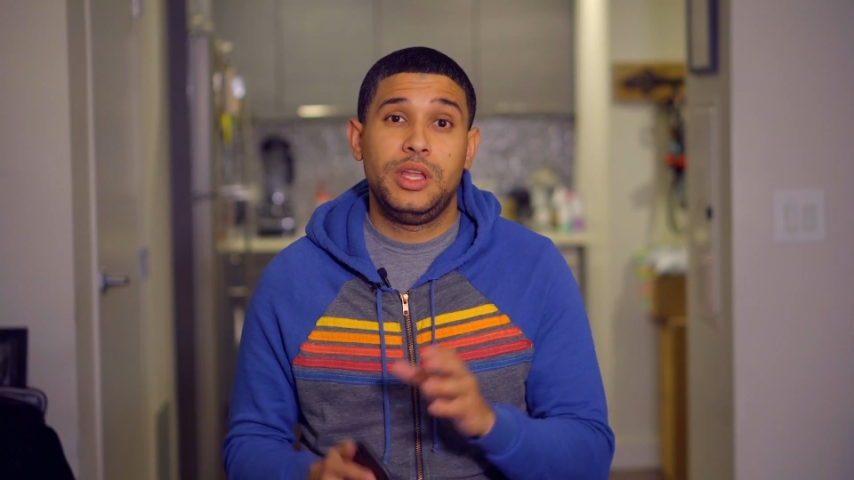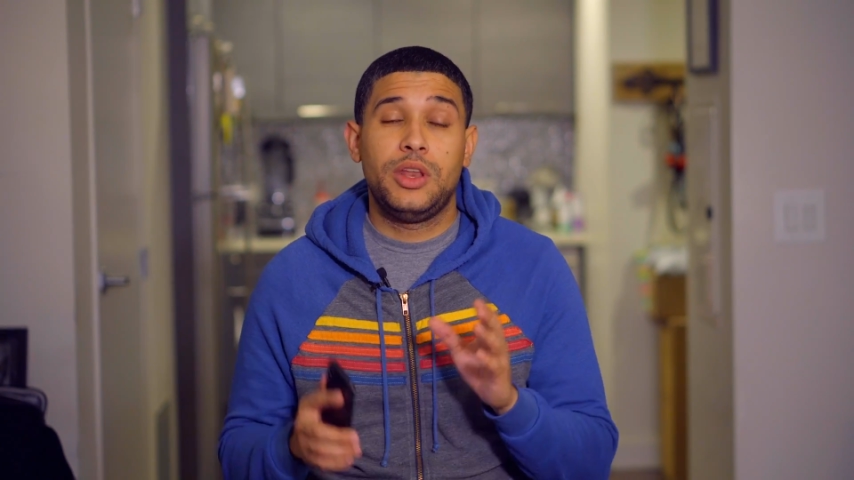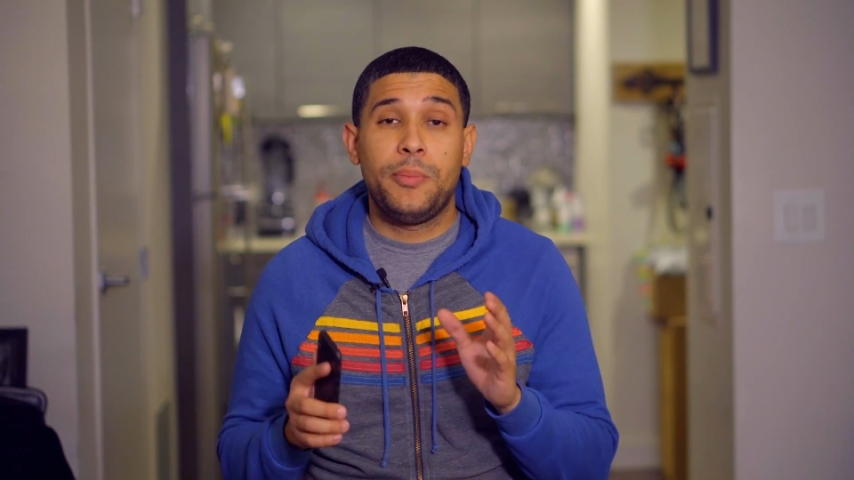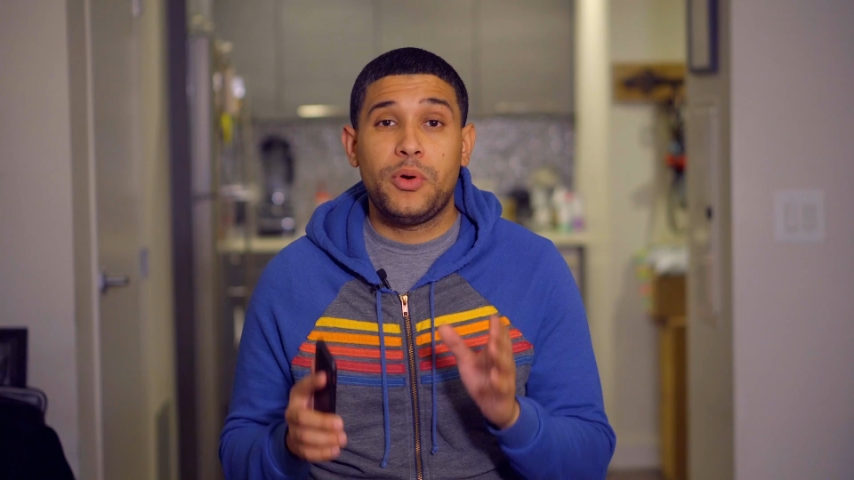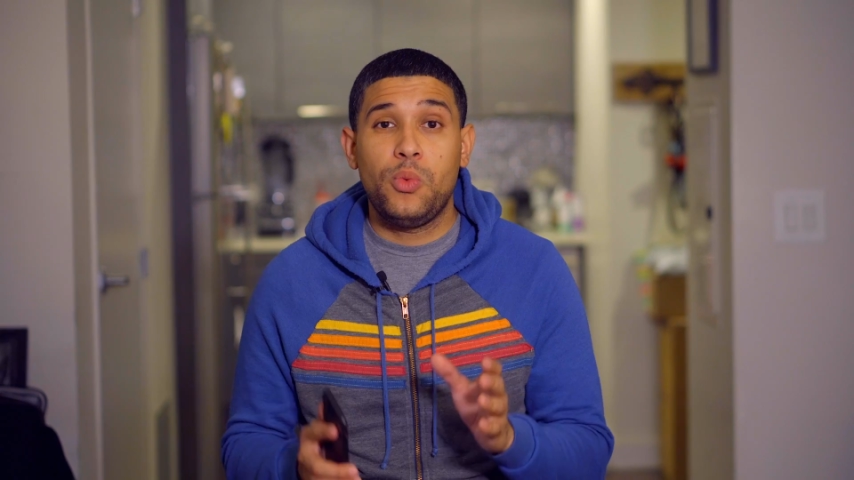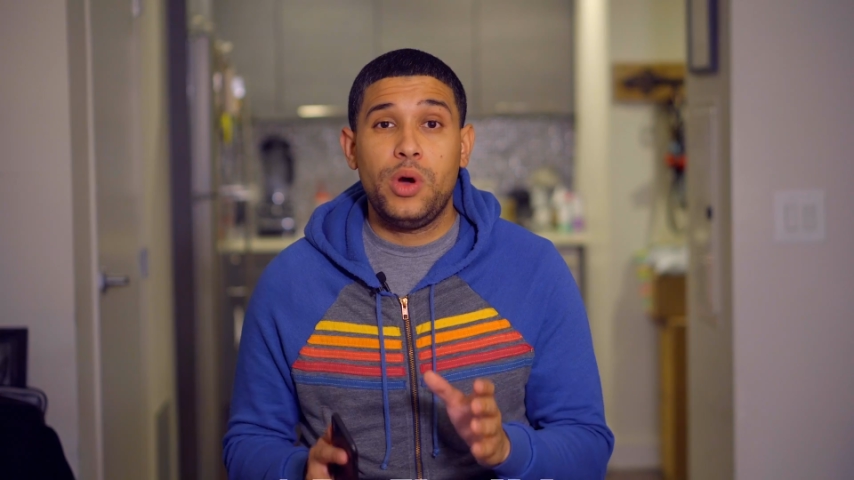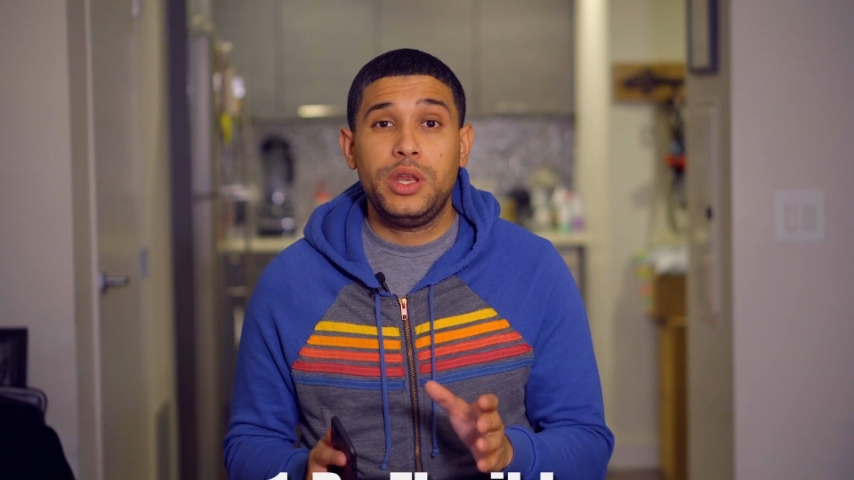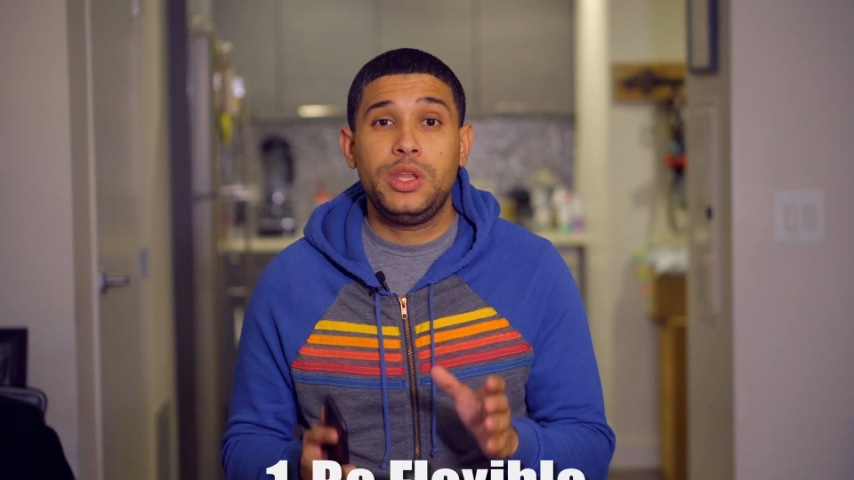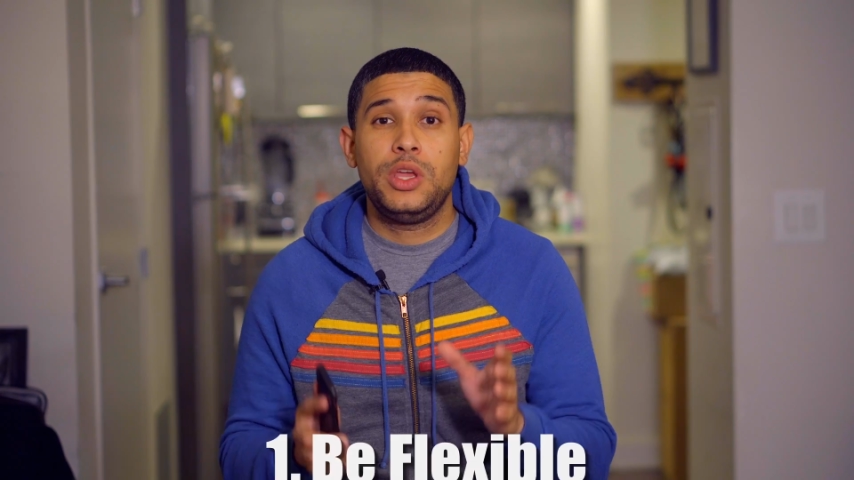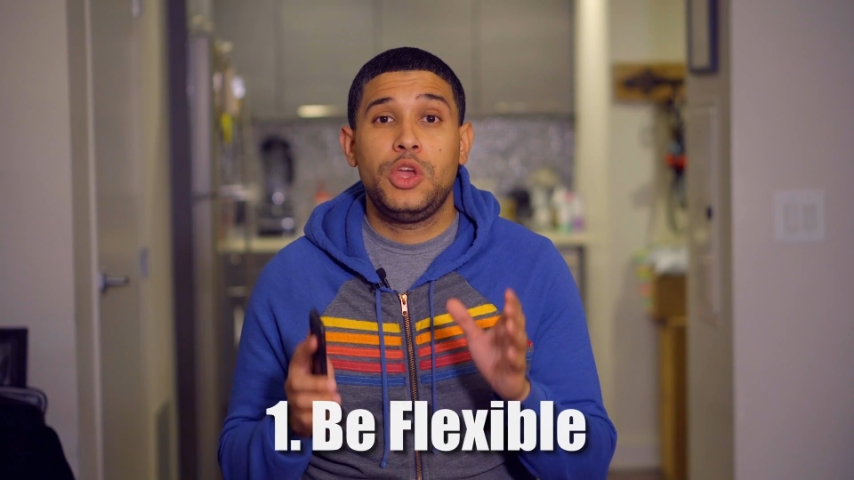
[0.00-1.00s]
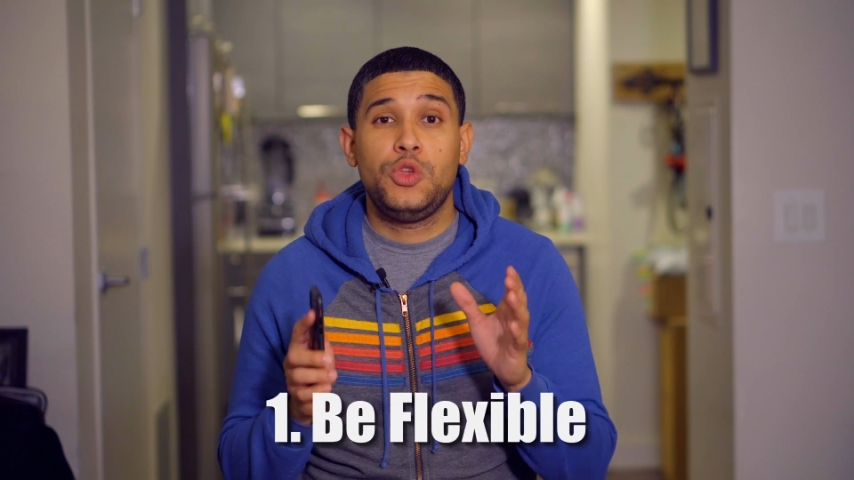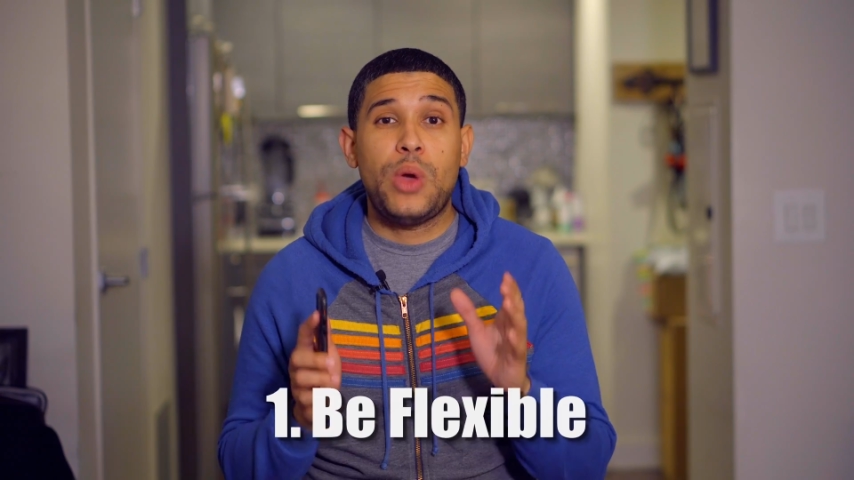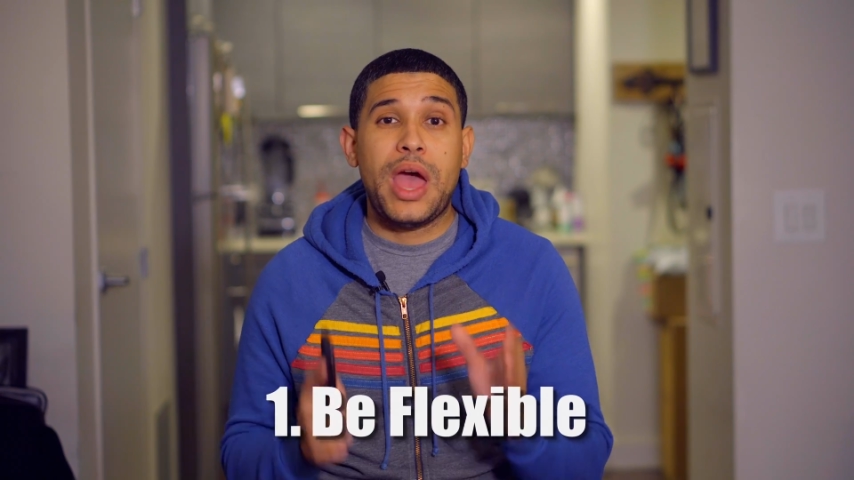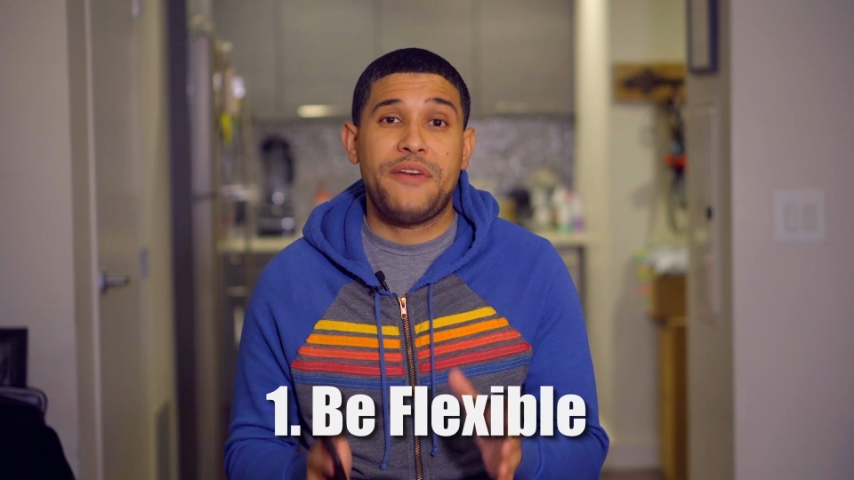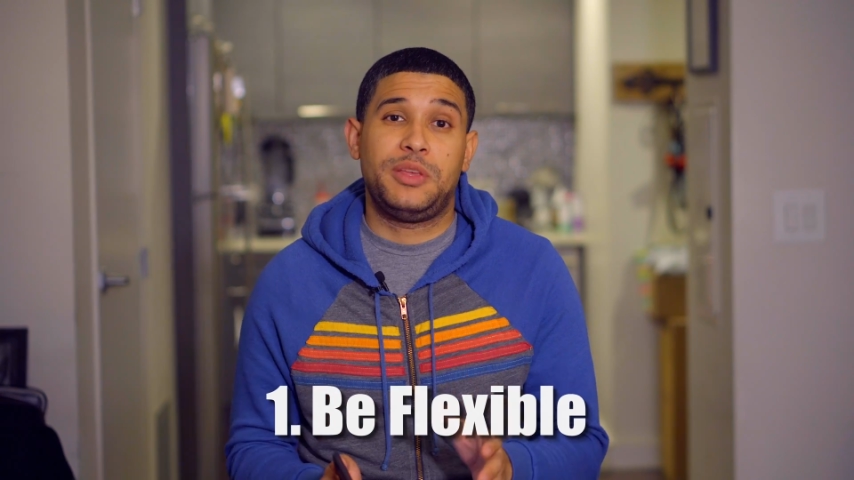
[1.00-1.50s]
Number one, you
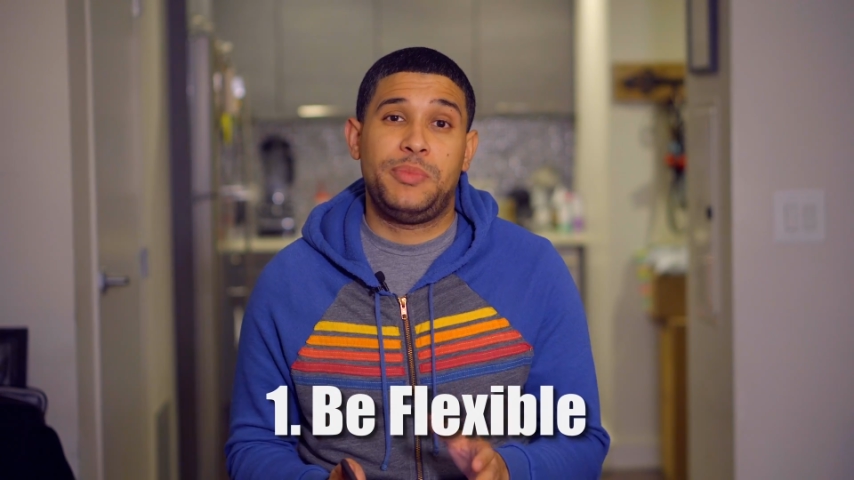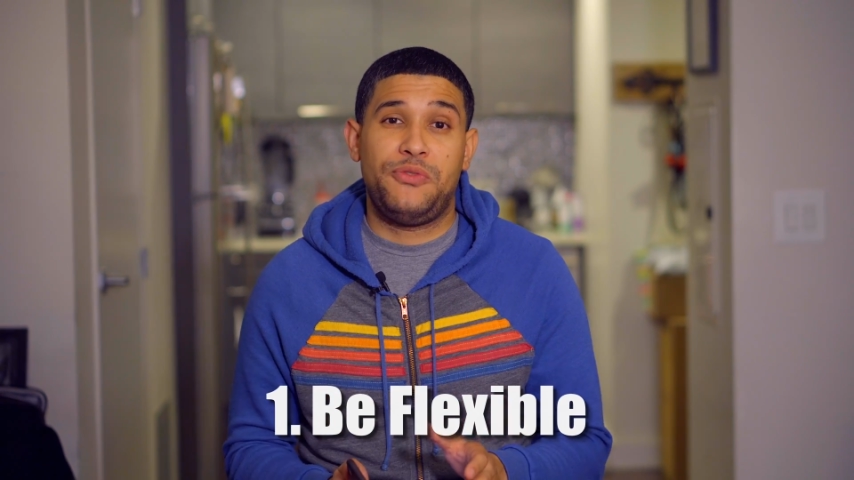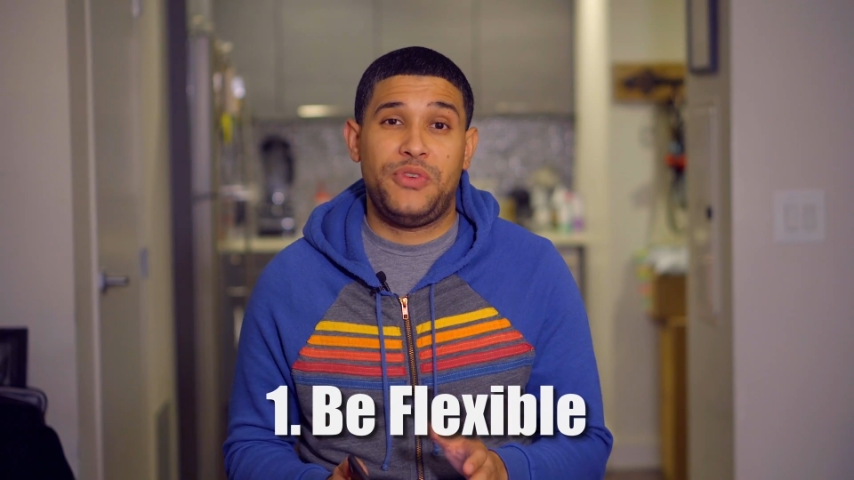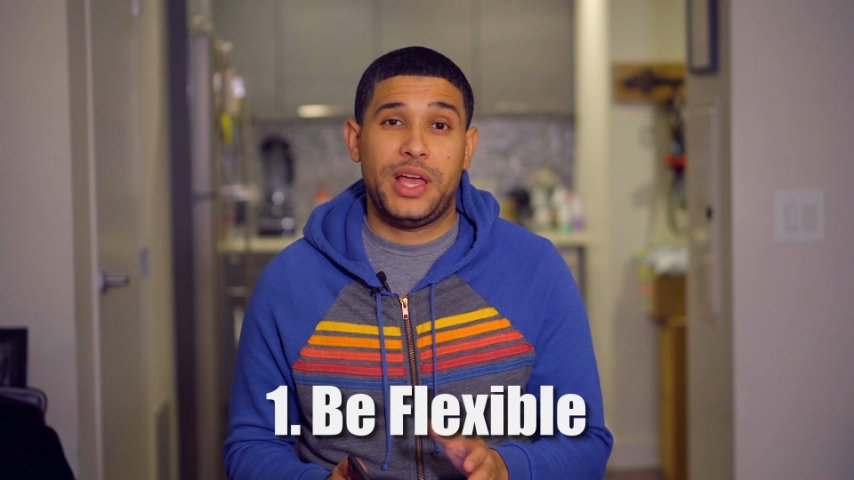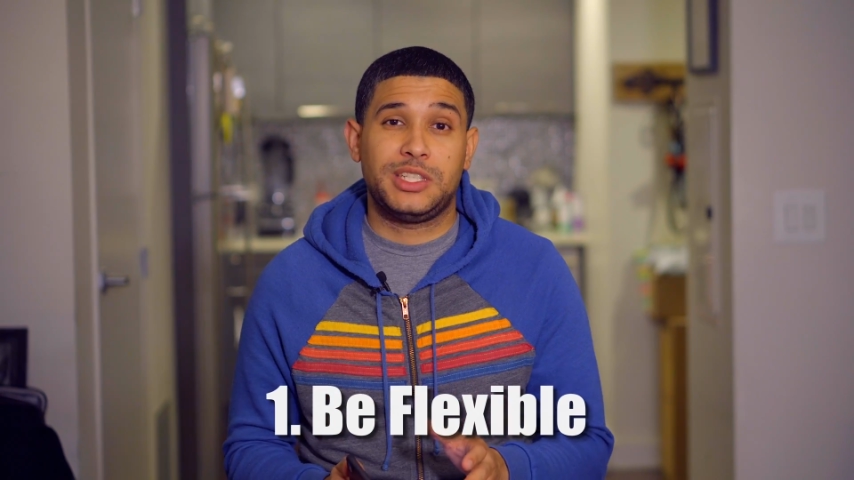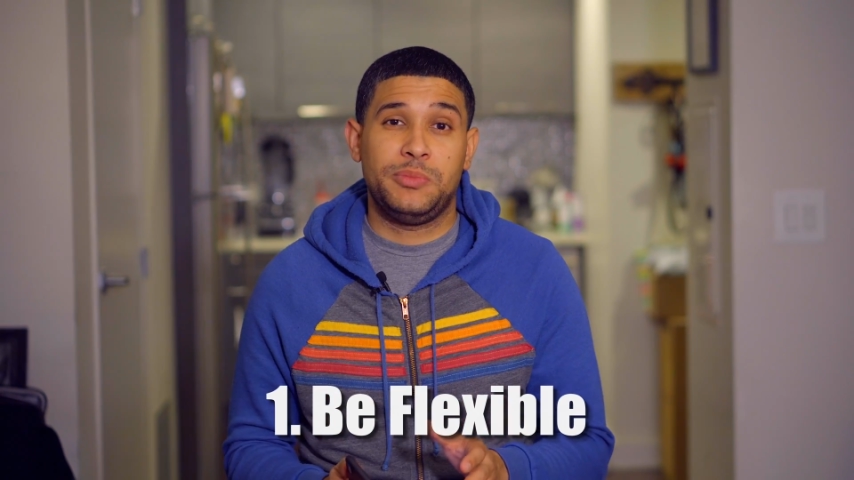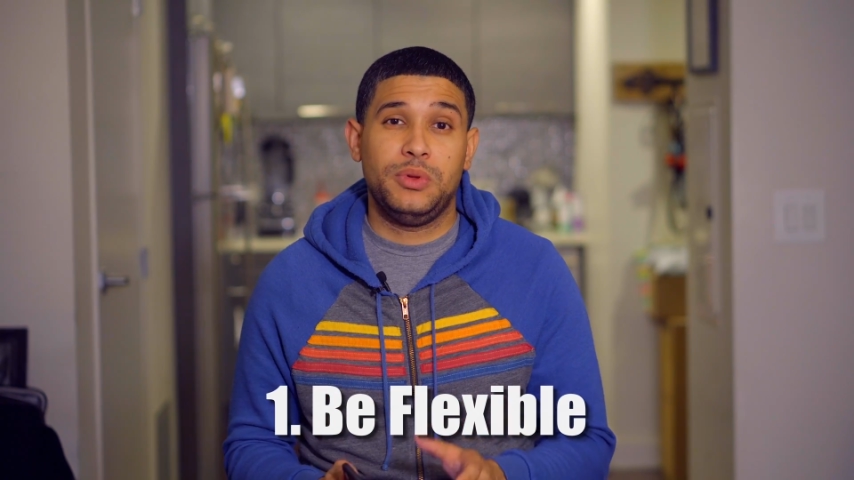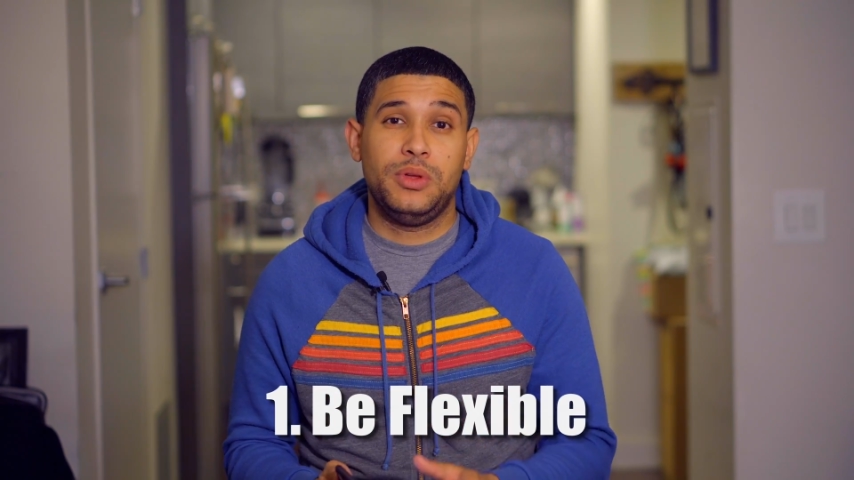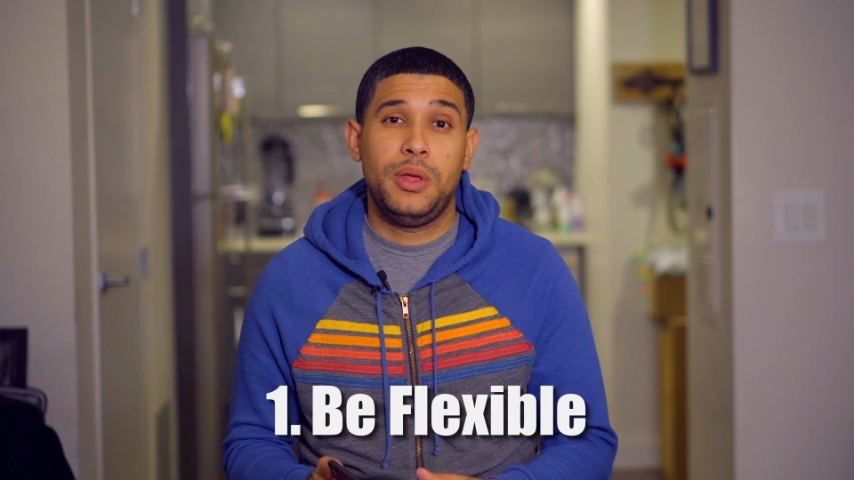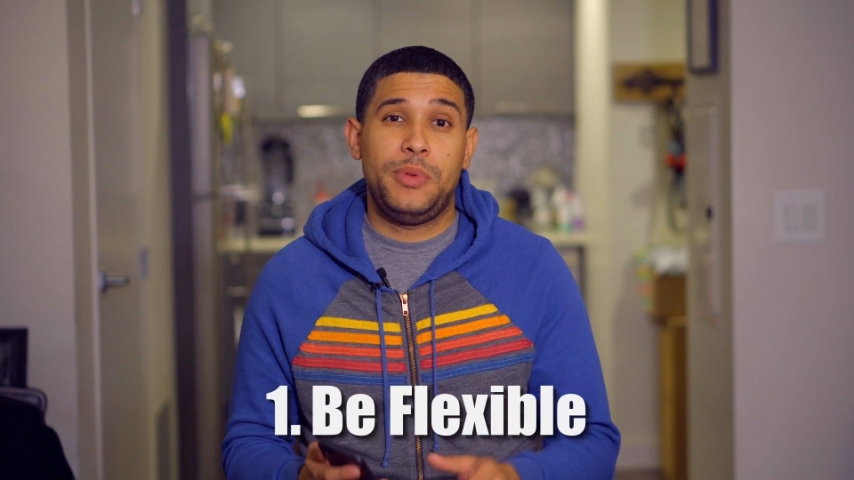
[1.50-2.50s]
have to be flexible.